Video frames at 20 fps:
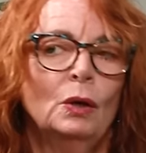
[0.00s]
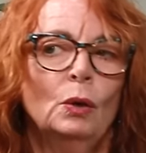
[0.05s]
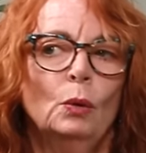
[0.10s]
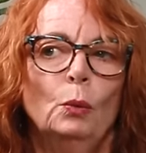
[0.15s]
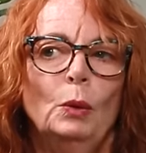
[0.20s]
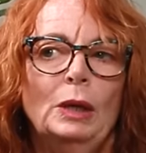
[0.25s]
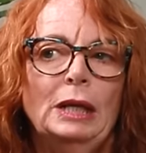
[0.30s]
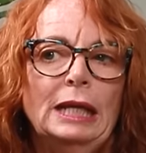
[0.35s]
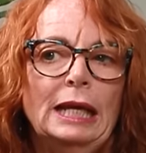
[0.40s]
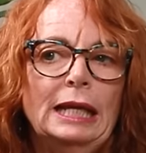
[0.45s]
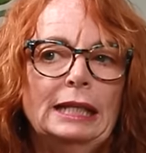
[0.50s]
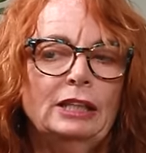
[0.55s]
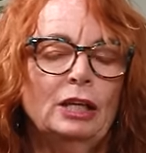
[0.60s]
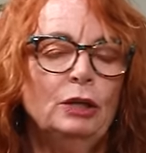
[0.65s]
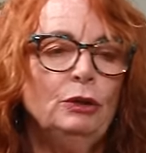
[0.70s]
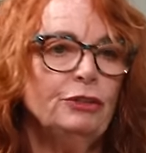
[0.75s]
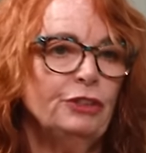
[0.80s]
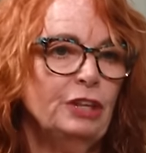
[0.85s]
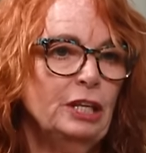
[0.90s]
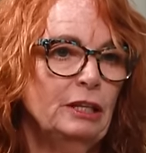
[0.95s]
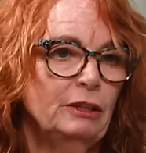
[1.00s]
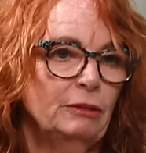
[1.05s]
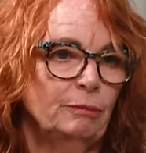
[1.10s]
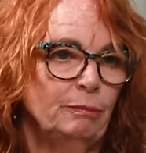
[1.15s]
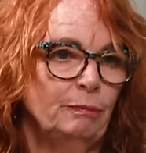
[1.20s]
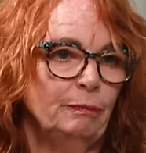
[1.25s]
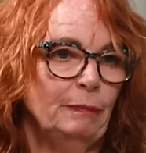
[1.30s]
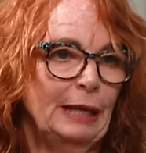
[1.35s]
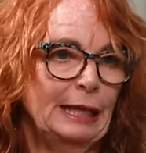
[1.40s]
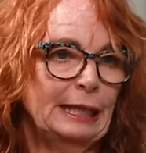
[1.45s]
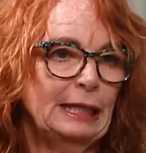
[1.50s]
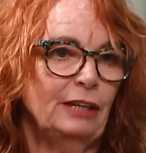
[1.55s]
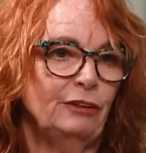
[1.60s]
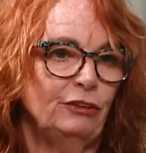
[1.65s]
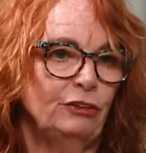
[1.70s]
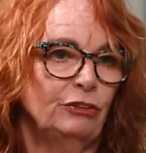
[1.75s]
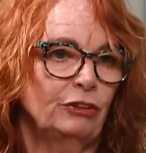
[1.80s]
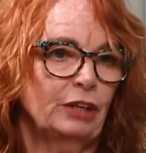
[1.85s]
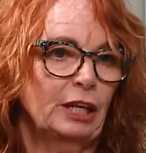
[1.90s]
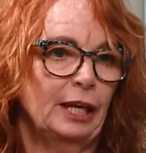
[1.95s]
Well, I don't think
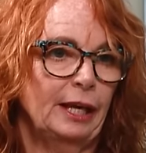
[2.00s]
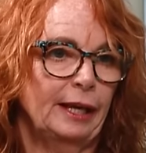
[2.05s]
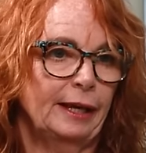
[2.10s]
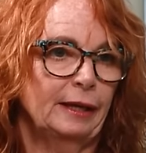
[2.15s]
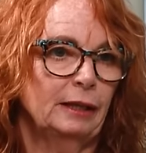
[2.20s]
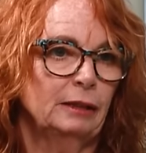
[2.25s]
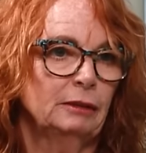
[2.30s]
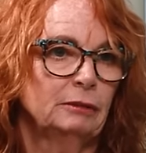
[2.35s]
adolescents care.